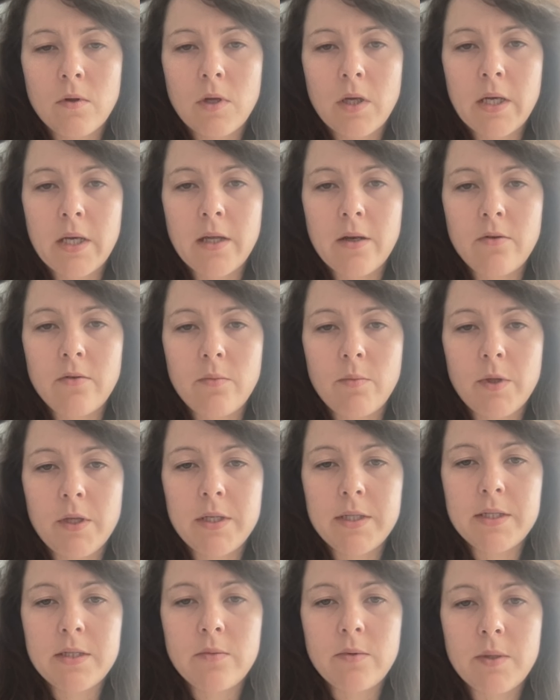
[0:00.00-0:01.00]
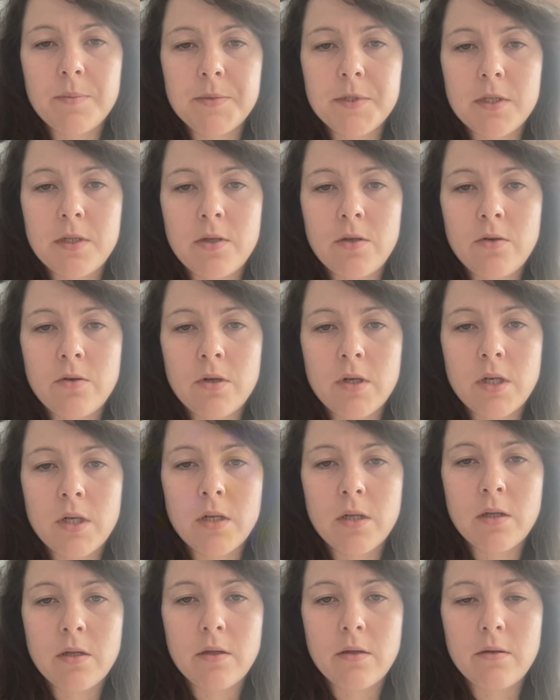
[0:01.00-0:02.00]
Again, replace the website
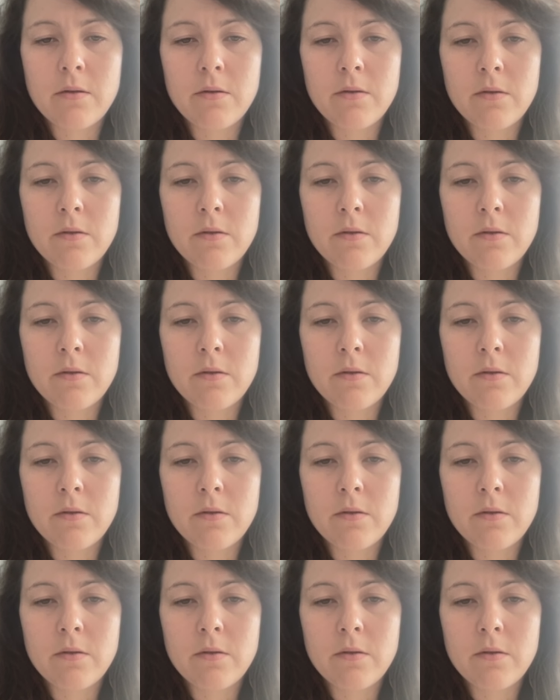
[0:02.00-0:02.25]
URL.